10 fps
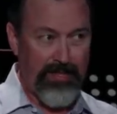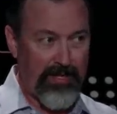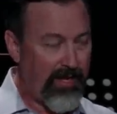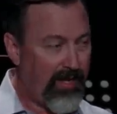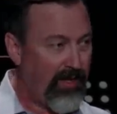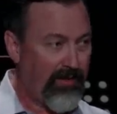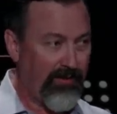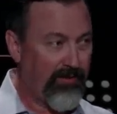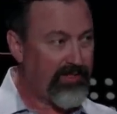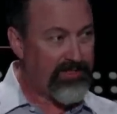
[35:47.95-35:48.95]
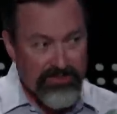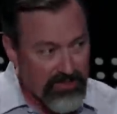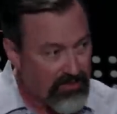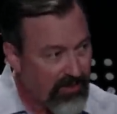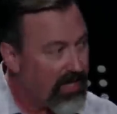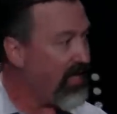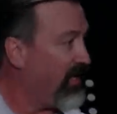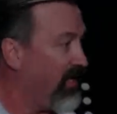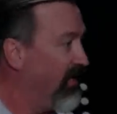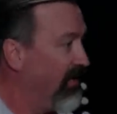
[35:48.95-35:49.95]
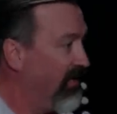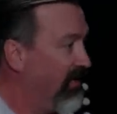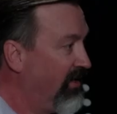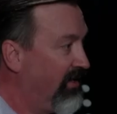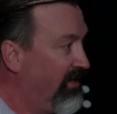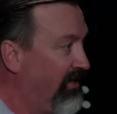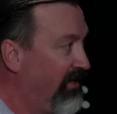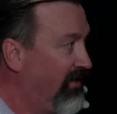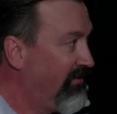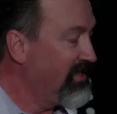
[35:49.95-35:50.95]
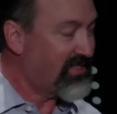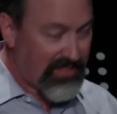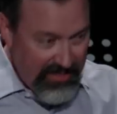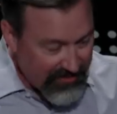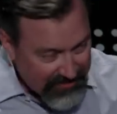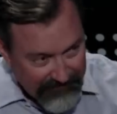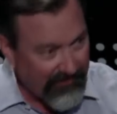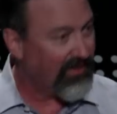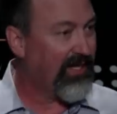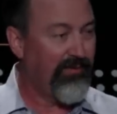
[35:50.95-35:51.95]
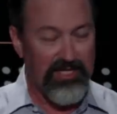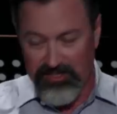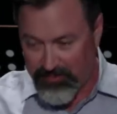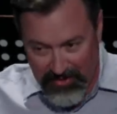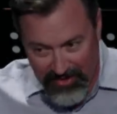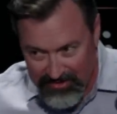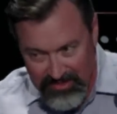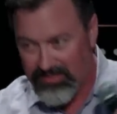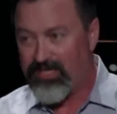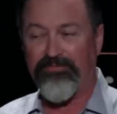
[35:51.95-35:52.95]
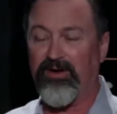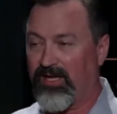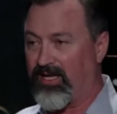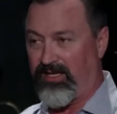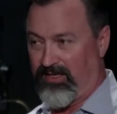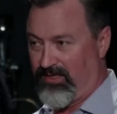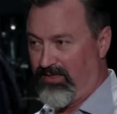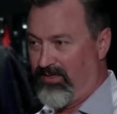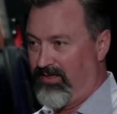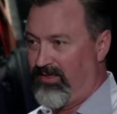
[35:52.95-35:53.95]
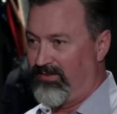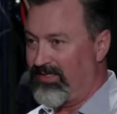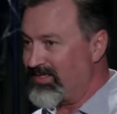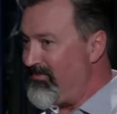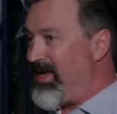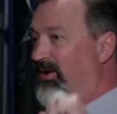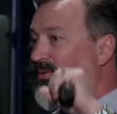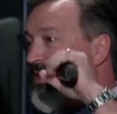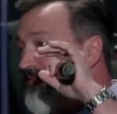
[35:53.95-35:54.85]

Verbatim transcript: Yeah, we disagree. We see it differently. We experience it differently. Doesn't make one